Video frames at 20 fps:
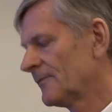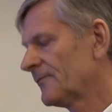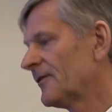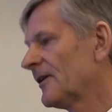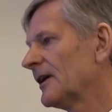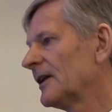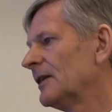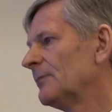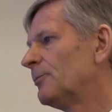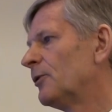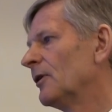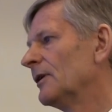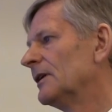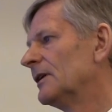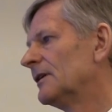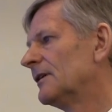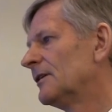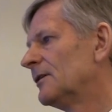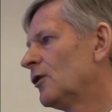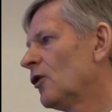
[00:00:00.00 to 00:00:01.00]
prices
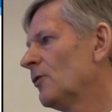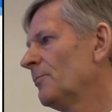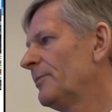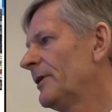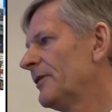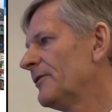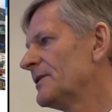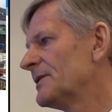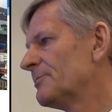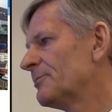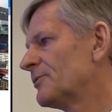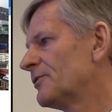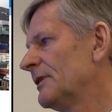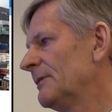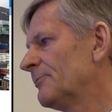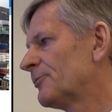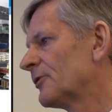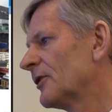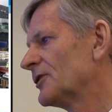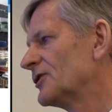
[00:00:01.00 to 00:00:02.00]
Long periods
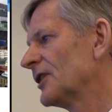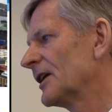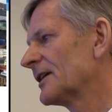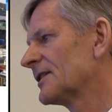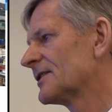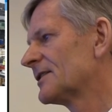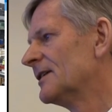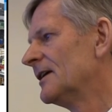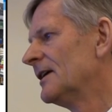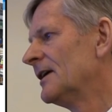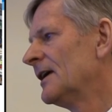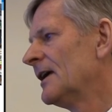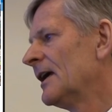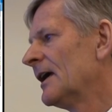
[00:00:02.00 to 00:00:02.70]
between projects